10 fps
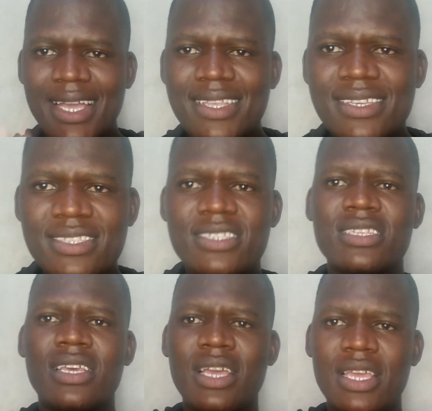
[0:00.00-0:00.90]

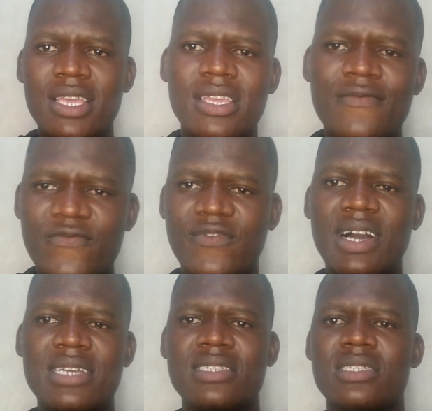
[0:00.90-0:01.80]
Kenyans, in
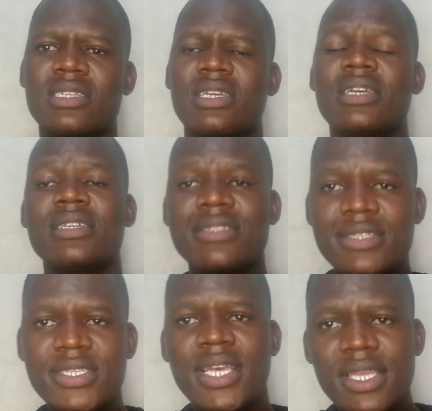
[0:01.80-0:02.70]
fact,
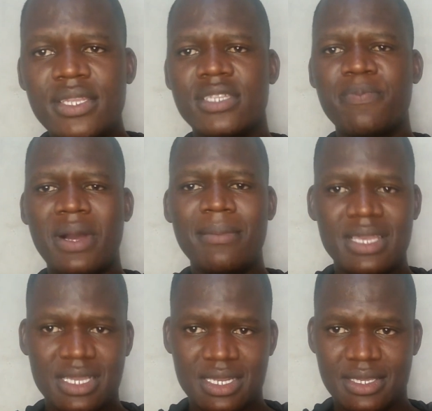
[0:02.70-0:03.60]
said it
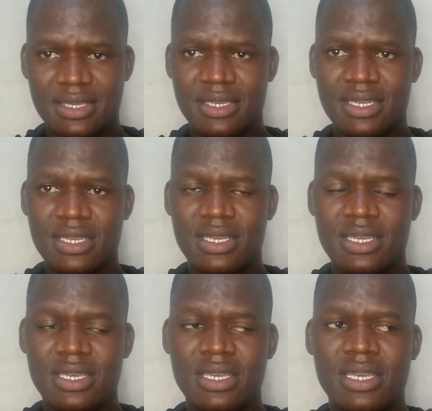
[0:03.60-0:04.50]
publicly.
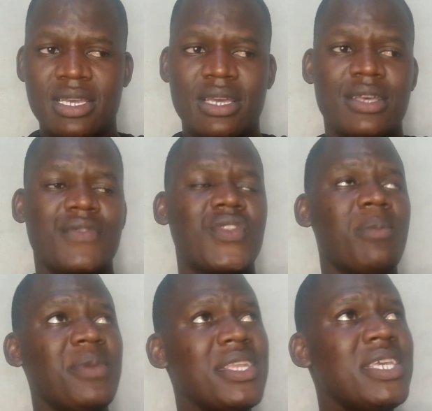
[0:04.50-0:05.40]

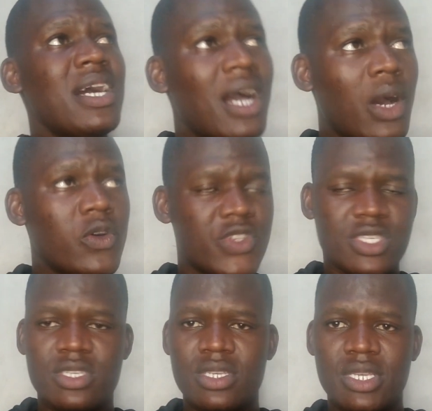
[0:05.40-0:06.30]
The media
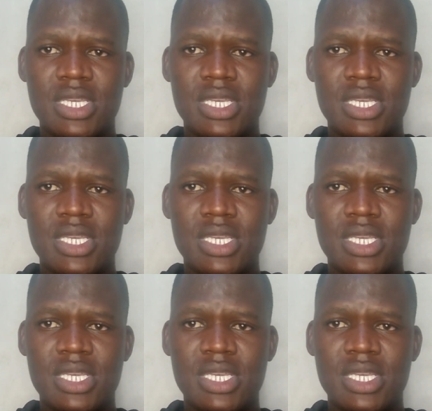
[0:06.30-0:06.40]
house